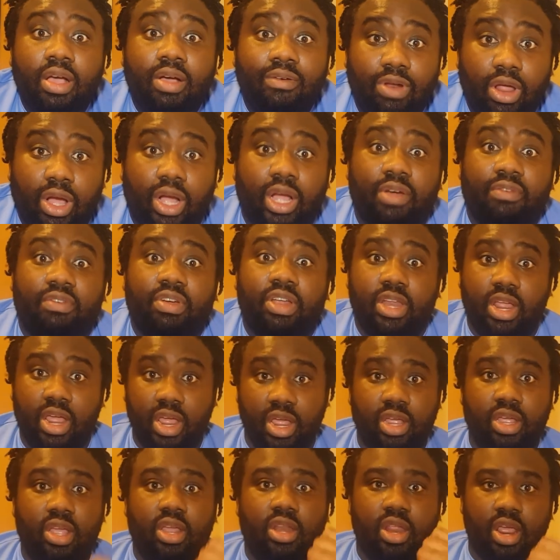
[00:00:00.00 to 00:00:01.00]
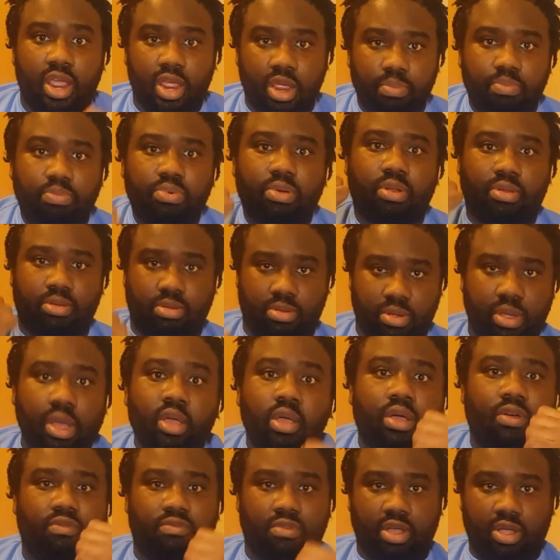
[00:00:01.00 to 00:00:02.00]
Love every day in April.
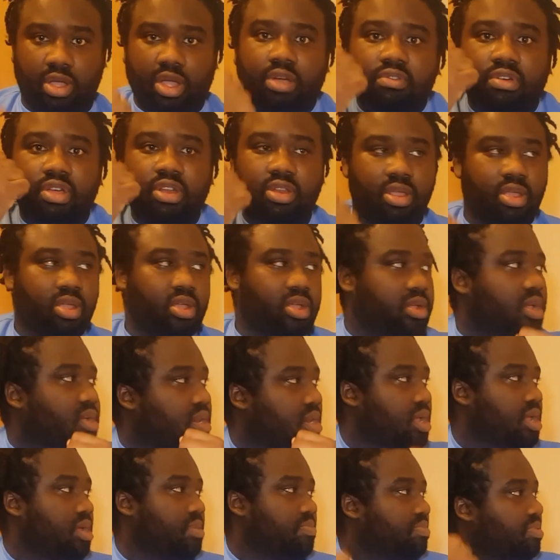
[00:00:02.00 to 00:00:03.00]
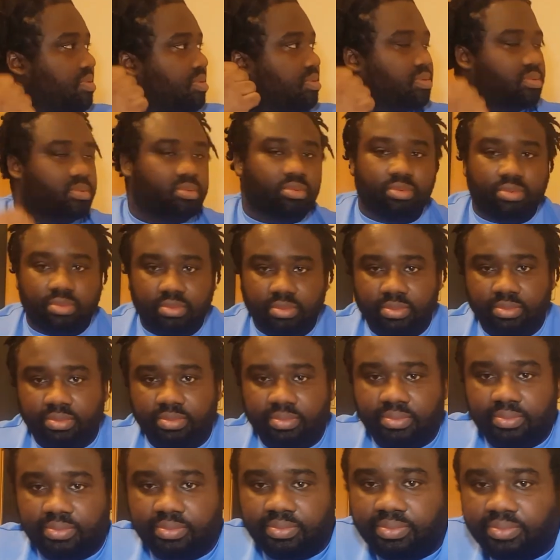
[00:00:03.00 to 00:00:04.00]
Love every day. Love every day. Love
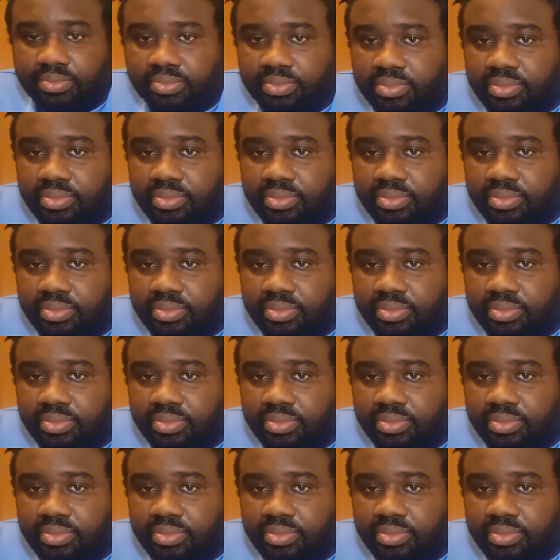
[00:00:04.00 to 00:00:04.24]
every day.